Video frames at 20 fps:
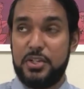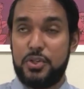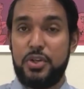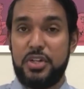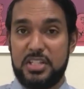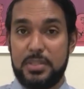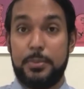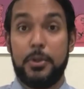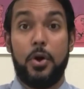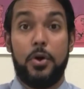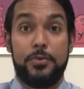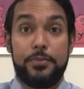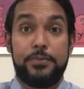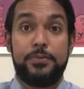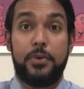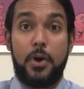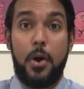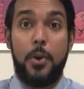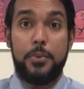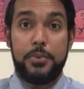traceable or
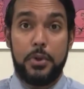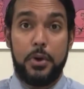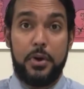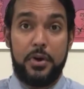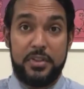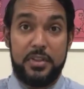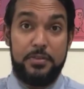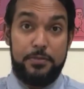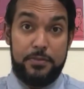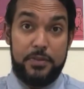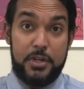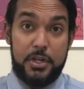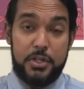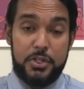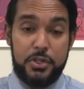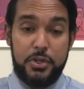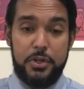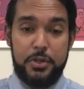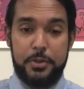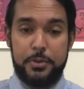found on the
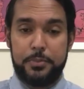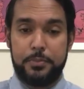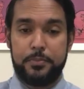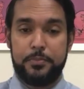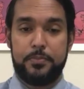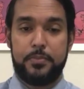finished good.